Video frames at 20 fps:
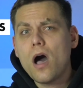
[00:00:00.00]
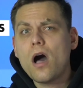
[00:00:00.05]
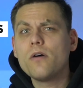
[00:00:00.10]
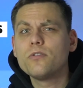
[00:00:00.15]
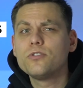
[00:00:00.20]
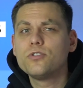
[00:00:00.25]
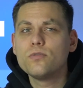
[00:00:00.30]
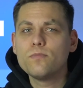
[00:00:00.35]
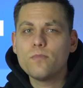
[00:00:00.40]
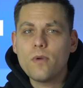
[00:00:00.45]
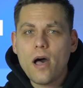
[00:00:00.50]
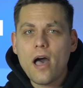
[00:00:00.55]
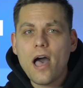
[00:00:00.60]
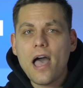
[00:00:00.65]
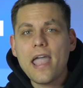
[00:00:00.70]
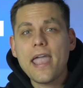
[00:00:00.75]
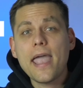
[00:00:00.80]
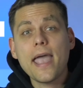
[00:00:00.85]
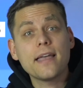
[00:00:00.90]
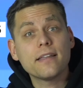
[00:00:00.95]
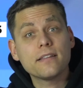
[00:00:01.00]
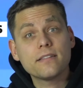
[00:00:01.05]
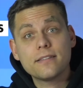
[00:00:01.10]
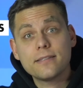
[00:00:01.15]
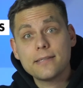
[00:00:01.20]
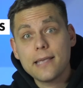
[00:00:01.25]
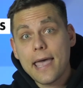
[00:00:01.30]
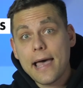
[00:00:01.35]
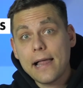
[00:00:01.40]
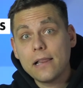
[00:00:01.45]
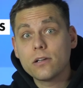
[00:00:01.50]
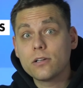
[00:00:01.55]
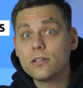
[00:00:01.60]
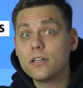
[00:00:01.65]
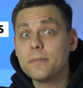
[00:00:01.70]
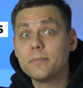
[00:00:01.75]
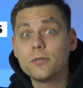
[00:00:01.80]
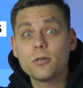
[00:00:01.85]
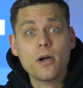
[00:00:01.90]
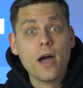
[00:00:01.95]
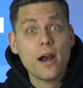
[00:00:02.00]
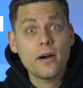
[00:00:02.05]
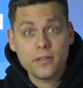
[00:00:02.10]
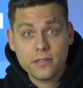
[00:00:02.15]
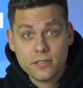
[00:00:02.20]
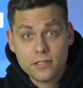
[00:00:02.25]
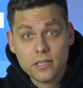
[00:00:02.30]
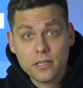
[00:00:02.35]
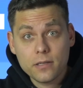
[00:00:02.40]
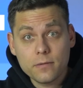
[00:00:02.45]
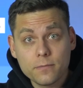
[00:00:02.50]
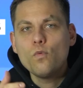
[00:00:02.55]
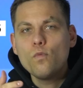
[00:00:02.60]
how to buy and sell cryptocurrency.